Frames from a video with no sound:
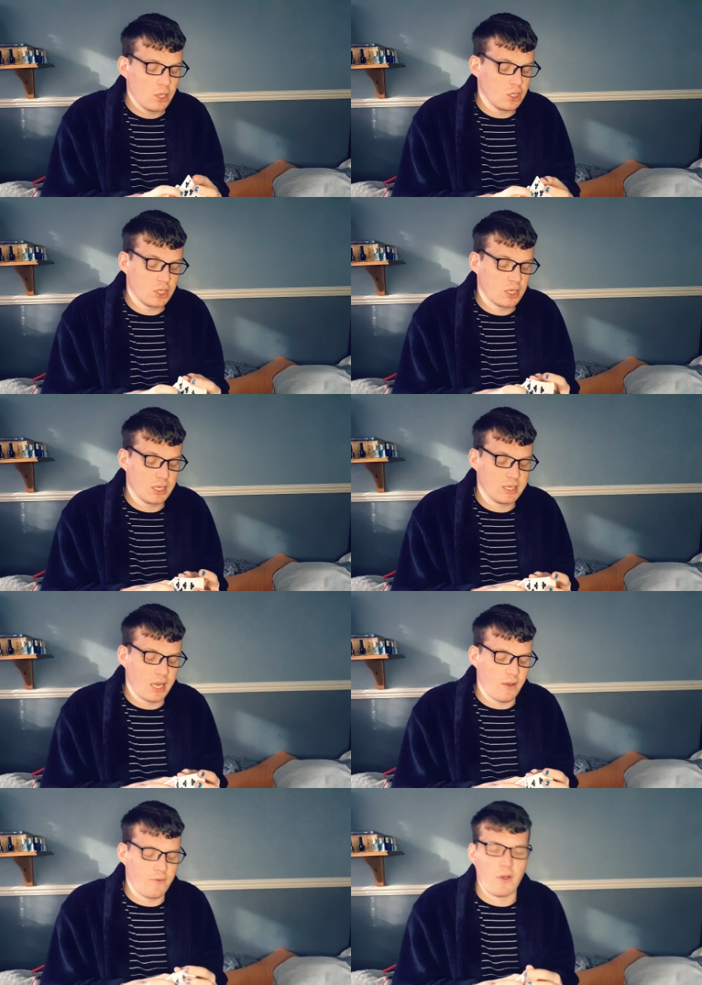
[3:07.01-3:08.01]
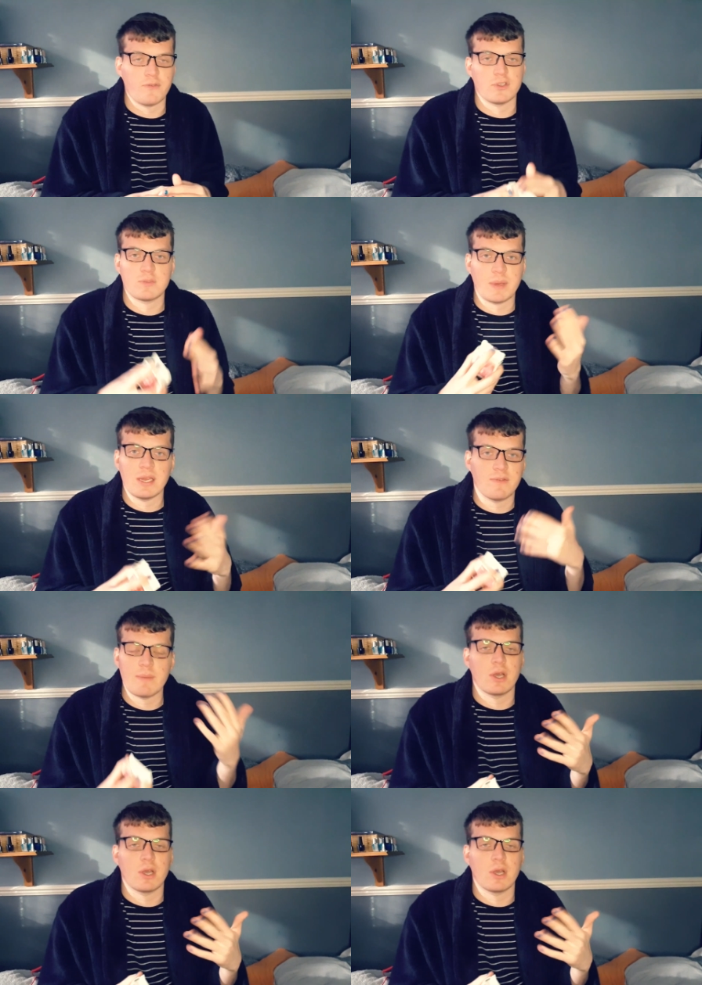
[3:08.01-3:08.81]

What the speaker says: just because of the speed of it.